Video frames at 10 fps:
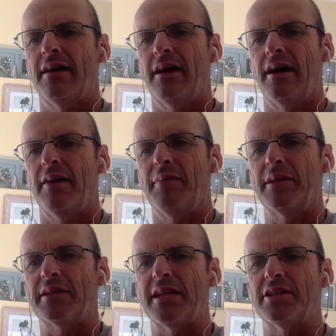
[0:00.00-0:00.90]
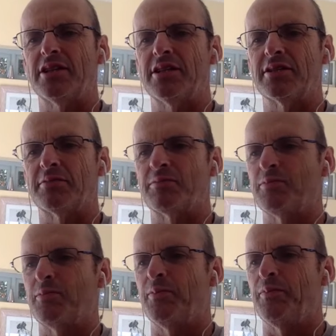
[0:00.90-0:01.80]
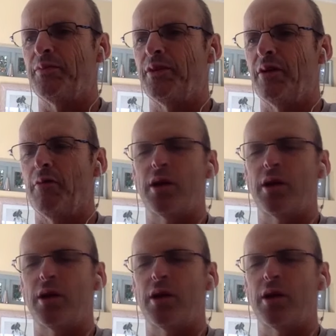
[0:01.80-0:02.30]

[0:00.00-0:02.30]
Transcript: but essentially just, you know,